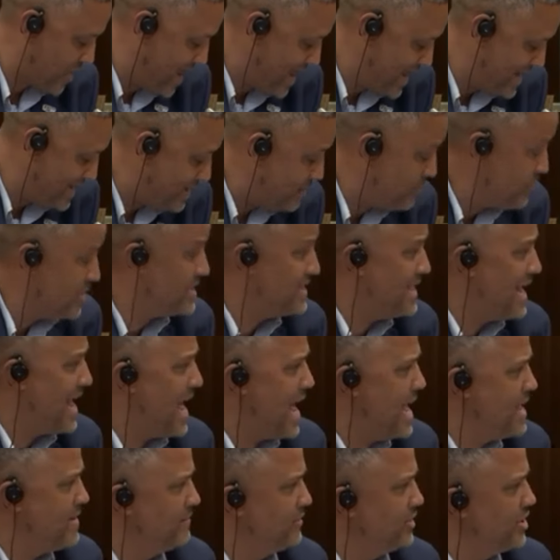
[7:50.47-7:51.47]
Randy was the
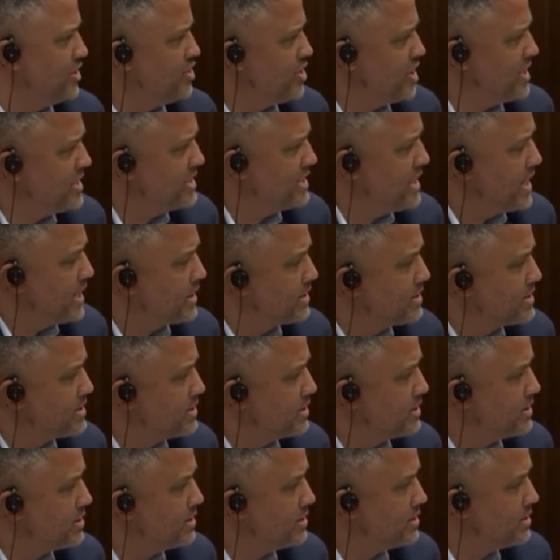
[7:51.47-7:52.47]
head of
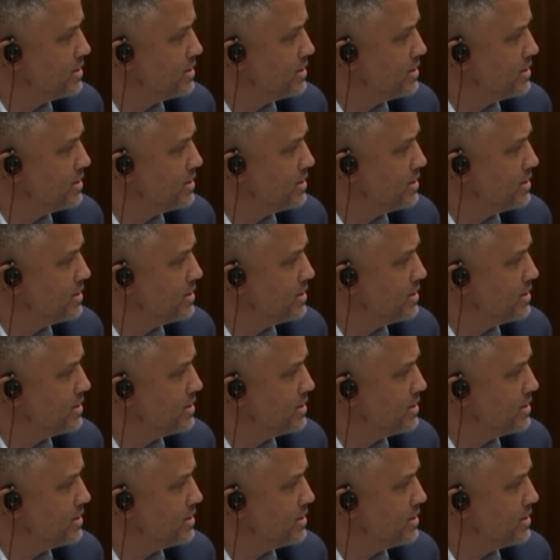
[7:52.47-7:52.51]
logistics.